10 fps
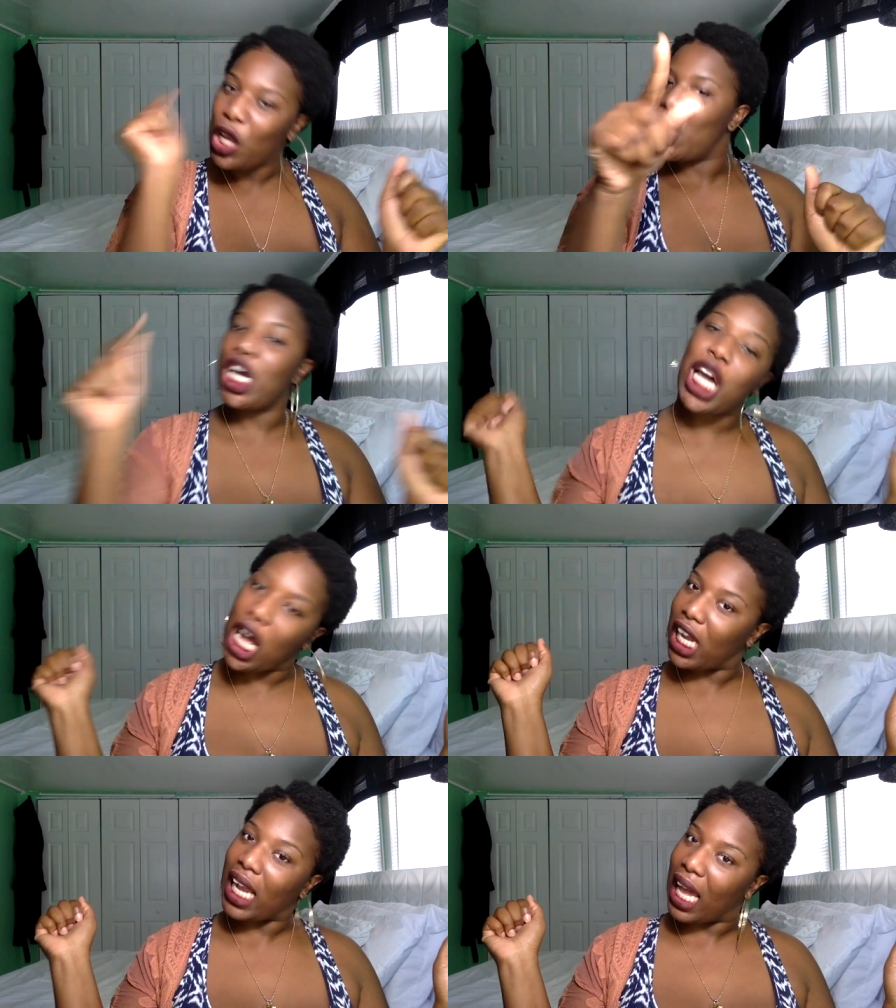You can
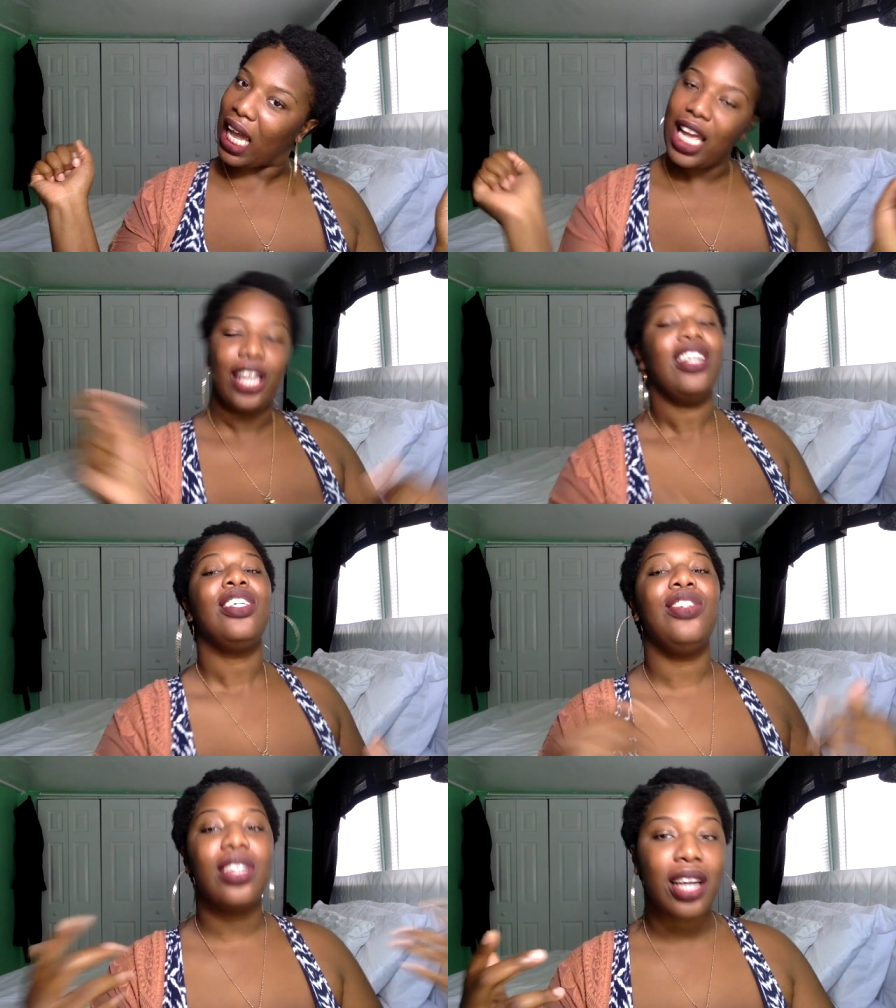comment that.
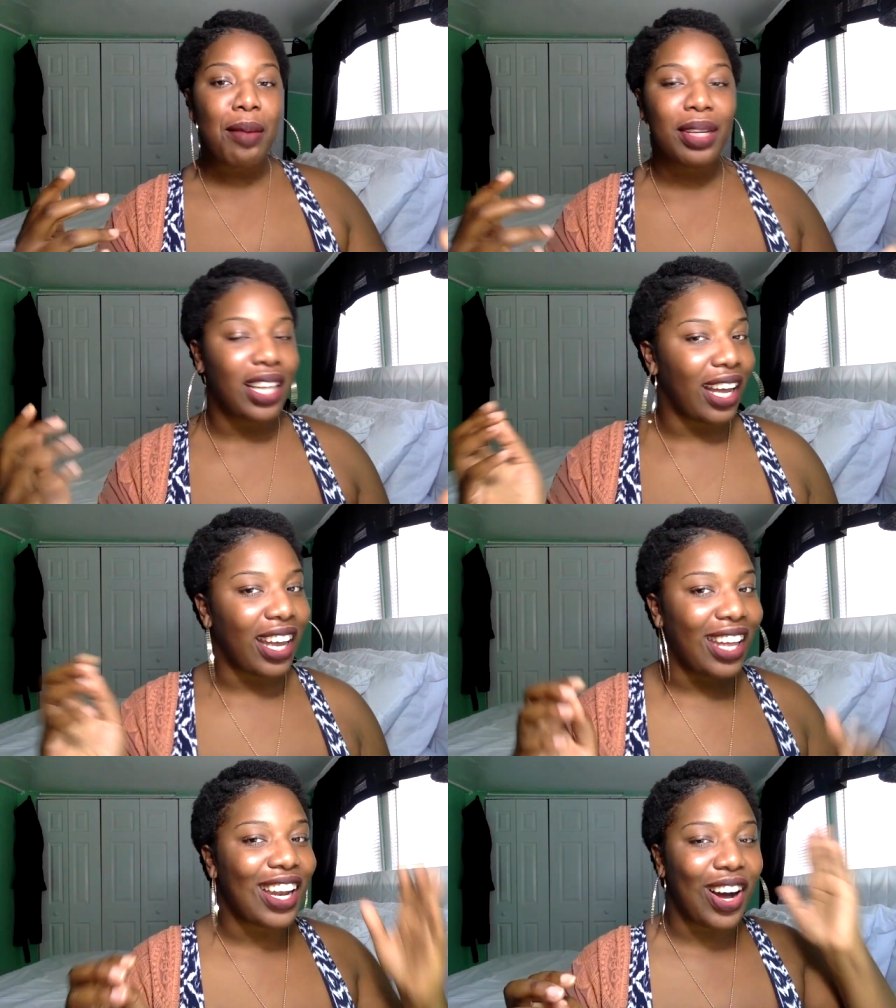You can comment
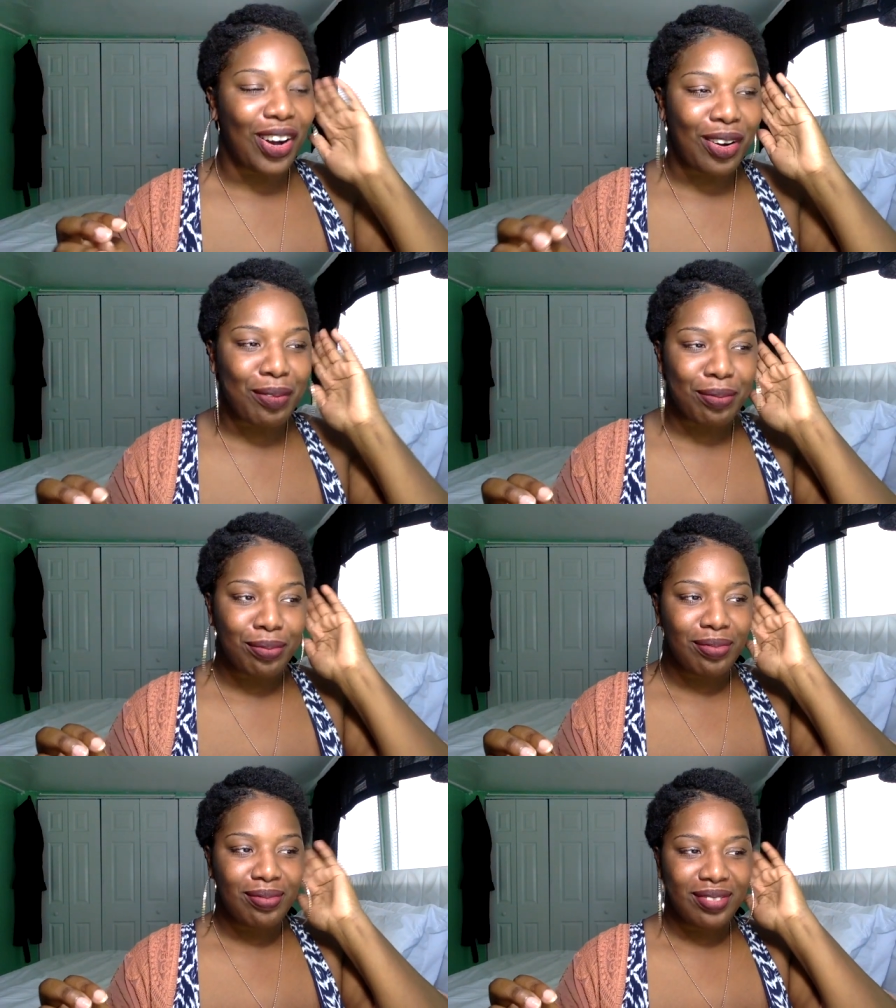that and
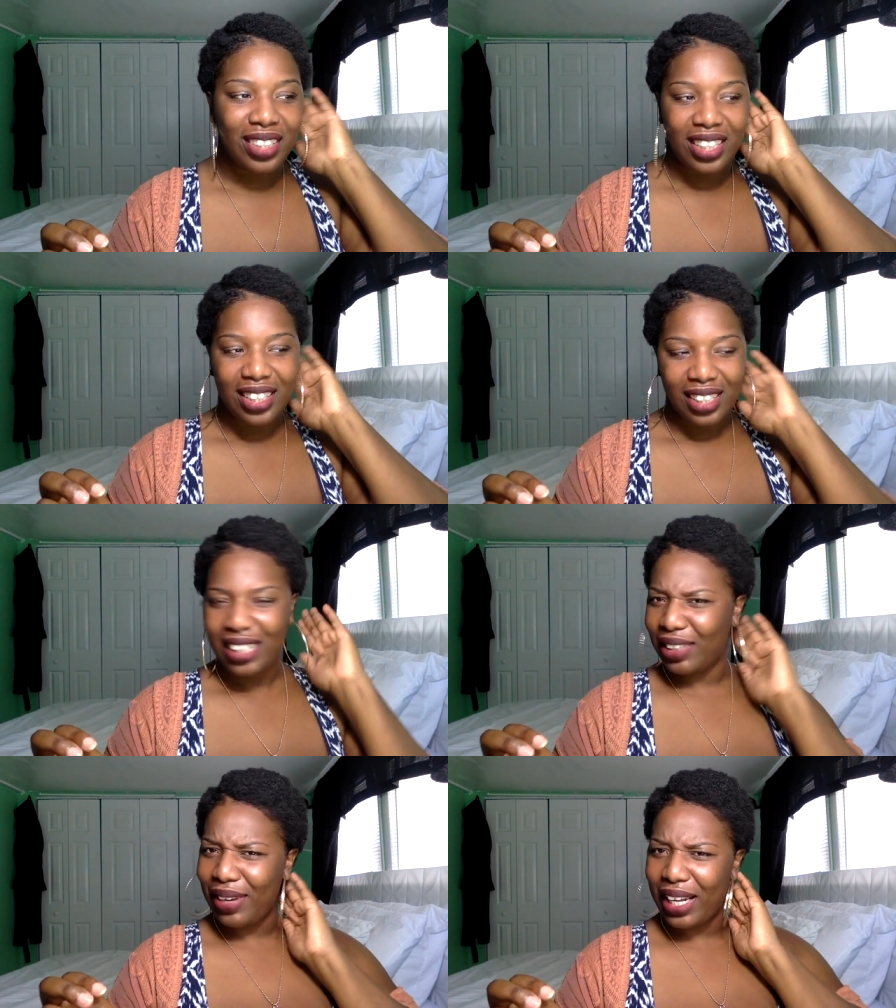
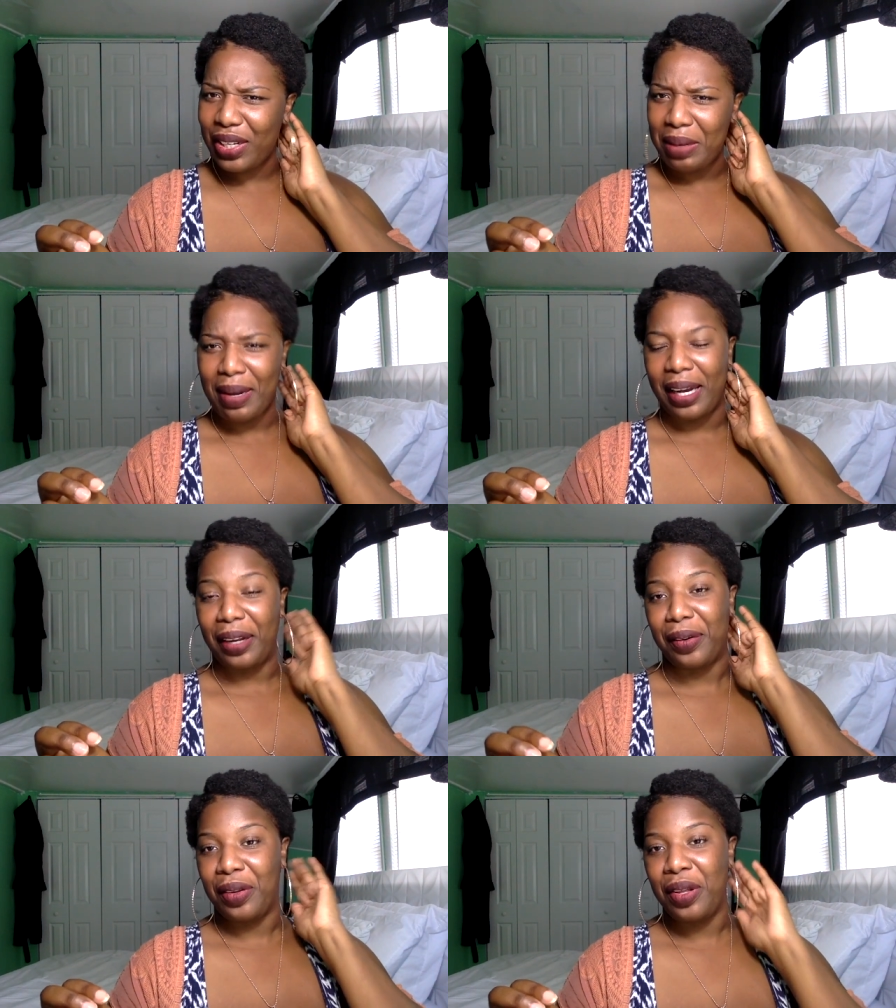see what I can do about it.